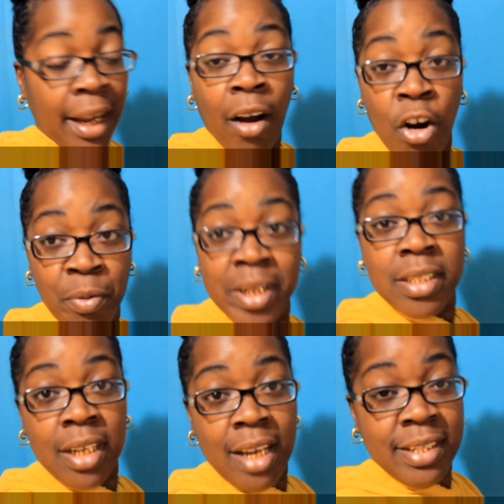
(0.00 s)
already
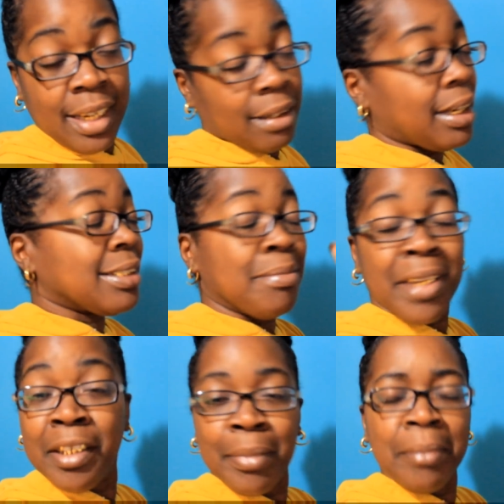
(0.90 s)
started taking out some
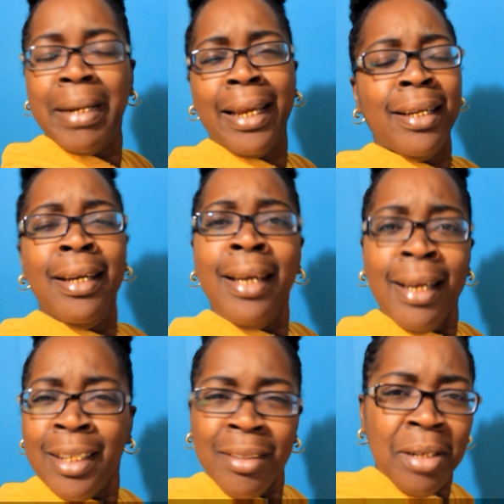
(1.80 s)
things, but I'm like,
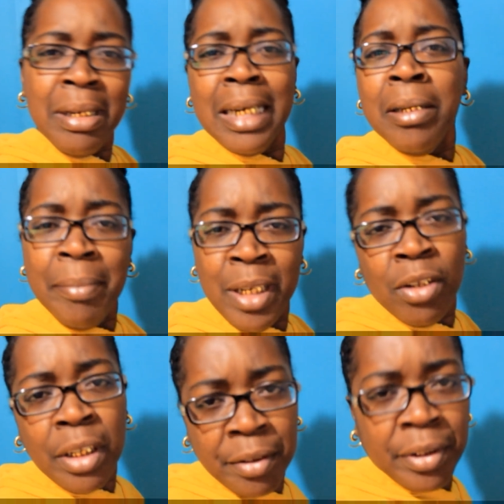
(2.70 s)
you know what, let me
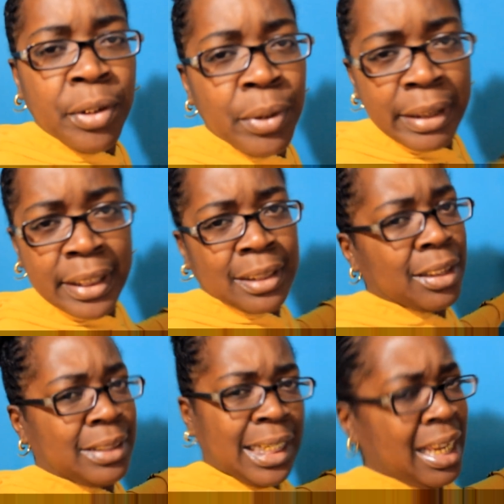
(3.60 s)
go ahead and record this
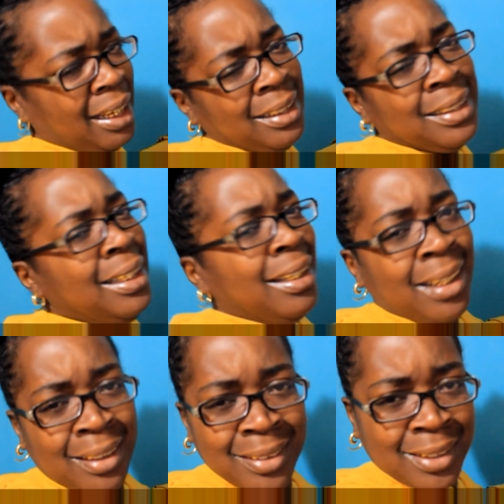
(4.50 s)
because
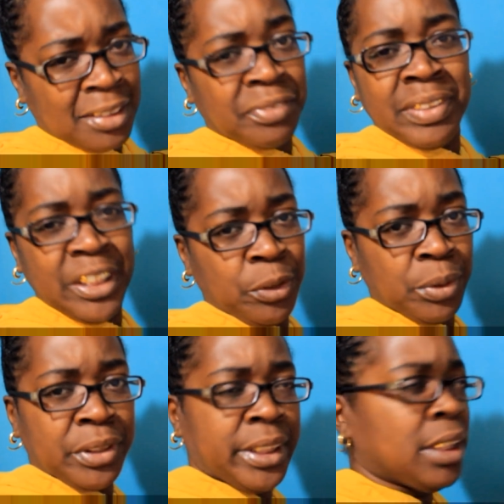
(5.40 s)
this is video
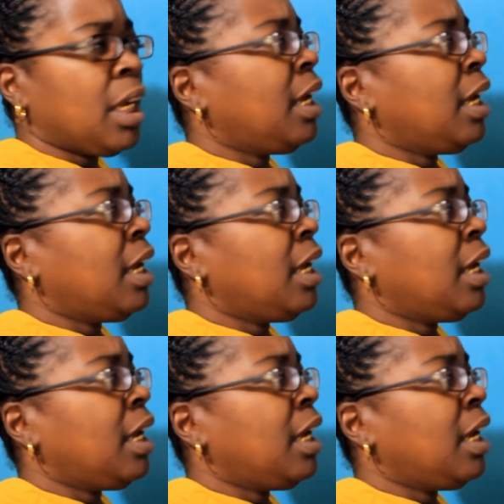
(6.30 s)
worthy.